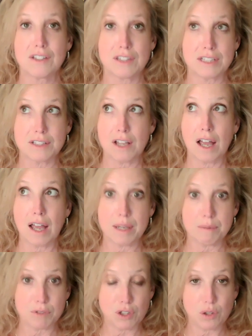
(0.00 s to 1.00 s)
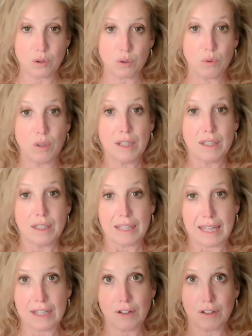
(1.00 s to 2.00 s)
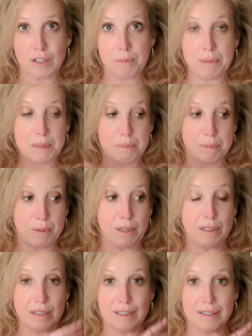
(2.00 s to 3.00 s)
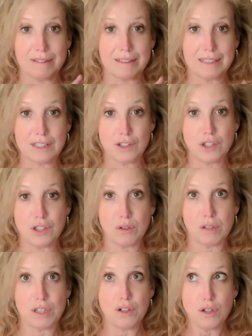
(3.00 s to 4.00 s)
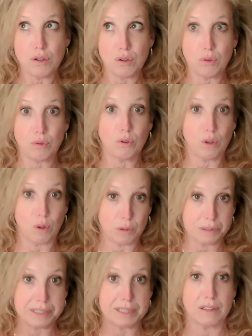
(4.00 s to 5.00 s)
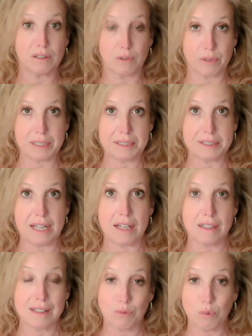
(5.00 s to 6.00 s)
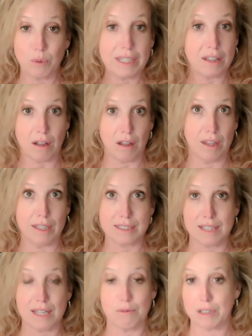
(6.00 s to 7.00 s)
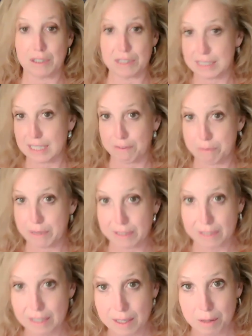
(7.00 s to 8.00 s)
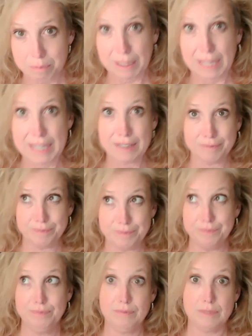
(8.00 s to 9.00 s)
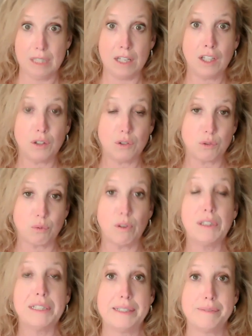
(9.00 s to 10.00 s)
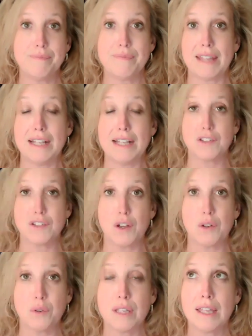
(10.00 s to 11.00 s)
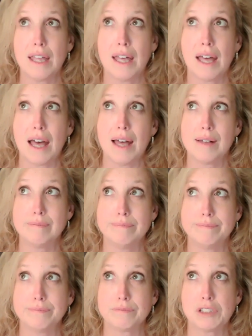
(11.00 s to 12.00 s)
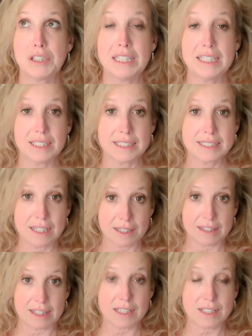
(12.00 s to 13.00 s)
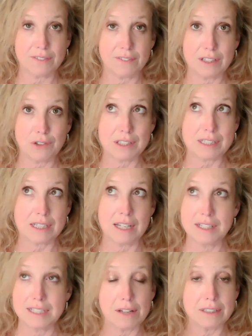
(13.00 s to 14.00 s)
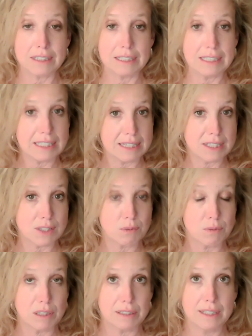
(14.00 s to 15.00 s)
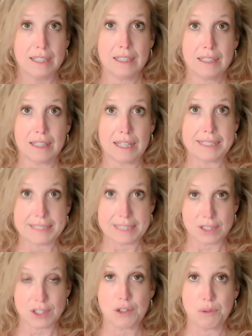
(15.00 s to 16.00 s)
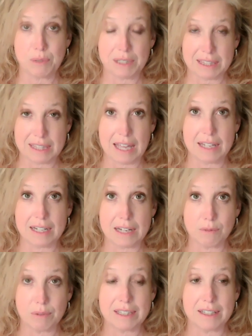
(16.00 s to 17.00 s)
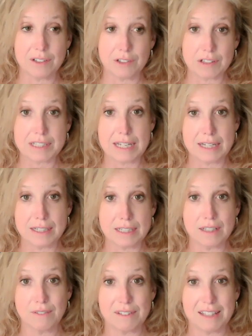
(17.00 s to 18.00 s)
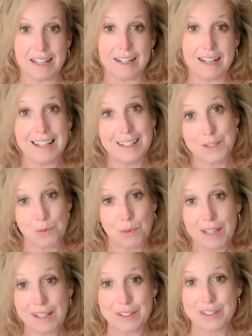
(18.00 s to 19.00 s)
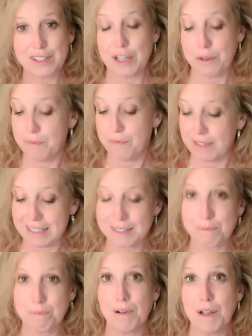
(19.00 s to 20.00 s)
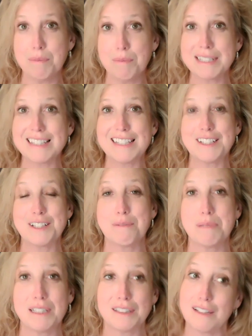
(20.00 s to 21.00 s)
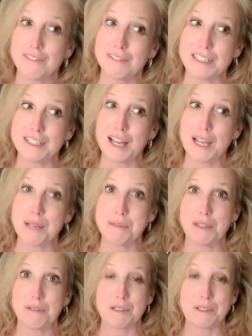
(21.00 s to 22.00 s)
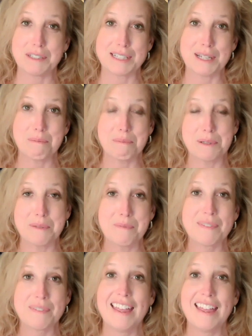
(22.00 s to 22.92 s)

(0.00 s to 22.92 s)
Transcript: the time to anchor the people into the new golden grid that we all as light workers have been playing a huge role in. so, to the extent that that's of interest, undoubtedly this will assist you with that and with understanding of that as well. So it's promising to be a lovely time in the Rose Temple.